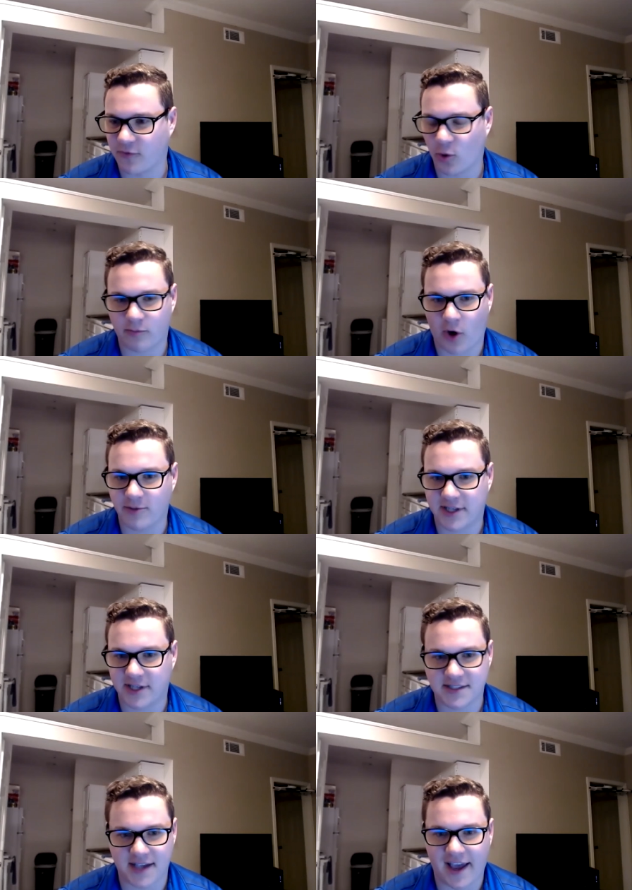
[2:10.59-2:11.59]
probably because I
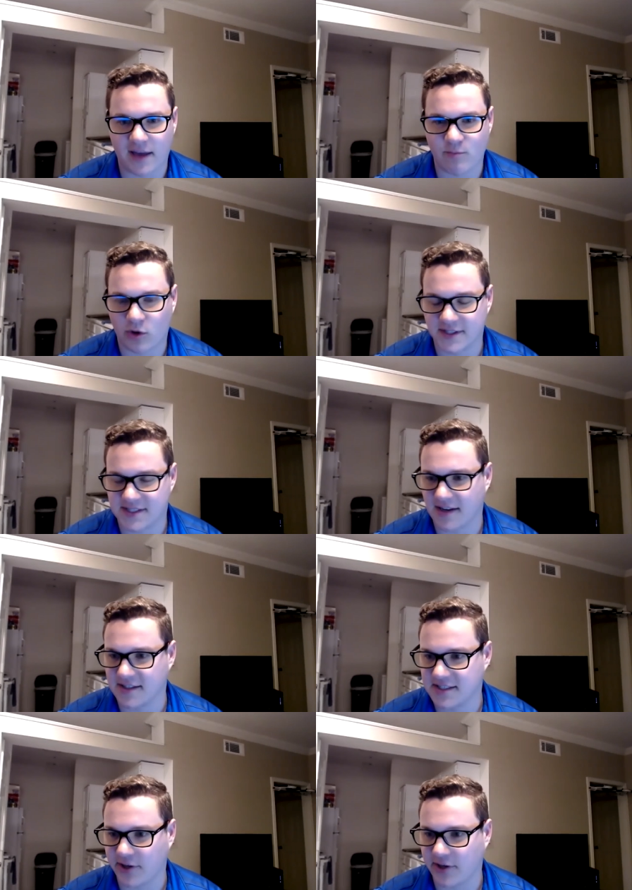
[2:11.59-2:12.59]
had more of a sedentary
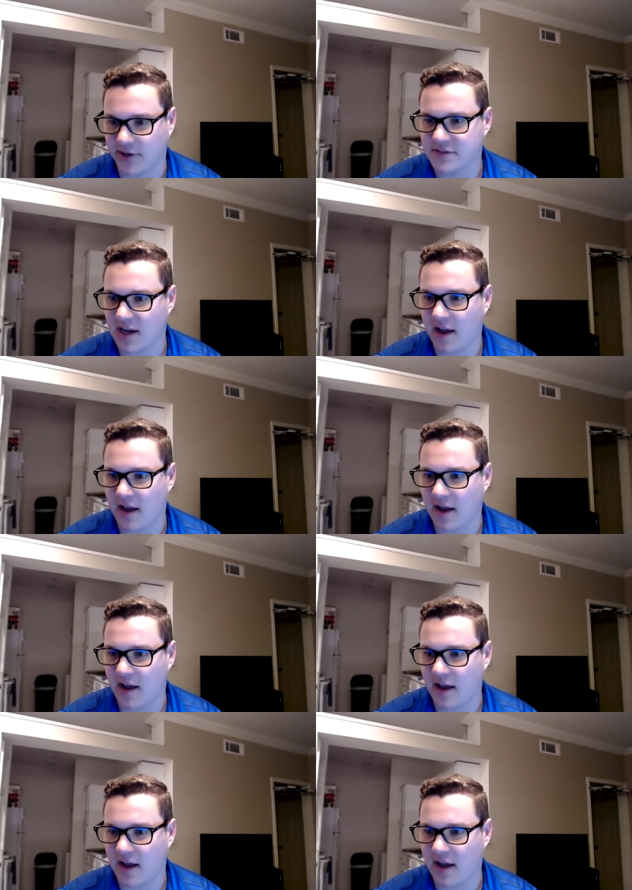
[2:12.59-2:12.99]
lifestyle.